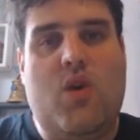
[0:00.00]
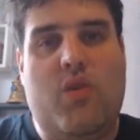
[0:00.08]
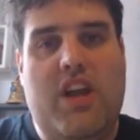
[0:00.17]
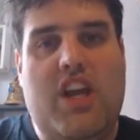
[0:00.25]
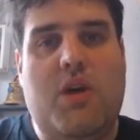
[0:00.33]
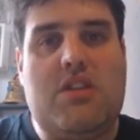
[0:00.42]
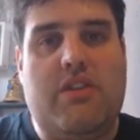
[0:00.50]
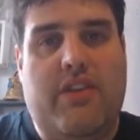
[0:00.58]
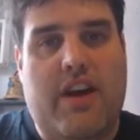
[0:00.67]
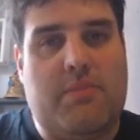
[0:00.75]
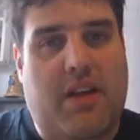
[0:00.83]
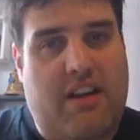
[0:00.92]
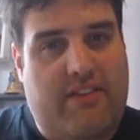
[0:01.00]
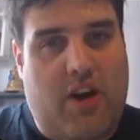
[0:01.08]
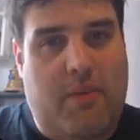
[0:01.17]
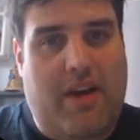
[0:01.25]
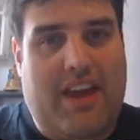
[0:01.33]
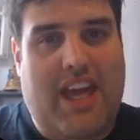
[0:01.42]
Riku was the first
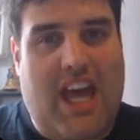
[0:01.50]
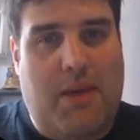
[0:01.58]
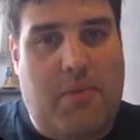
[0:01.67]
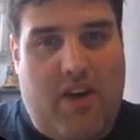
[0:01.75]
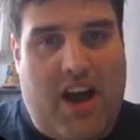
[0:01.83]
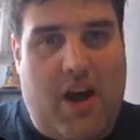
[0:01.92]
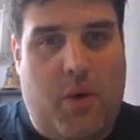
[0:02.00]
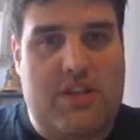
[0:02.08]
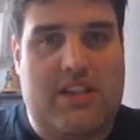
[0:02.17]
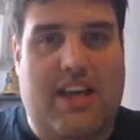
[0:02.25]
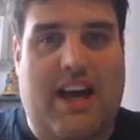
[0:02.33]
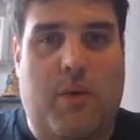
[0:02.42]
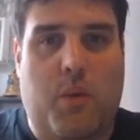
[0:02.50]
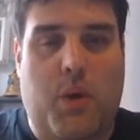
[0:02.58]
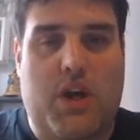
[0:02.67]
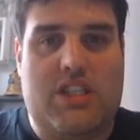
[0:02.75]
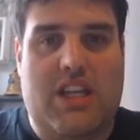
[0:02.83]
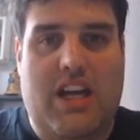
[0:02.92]
platform that came around that
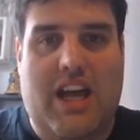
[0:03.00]
was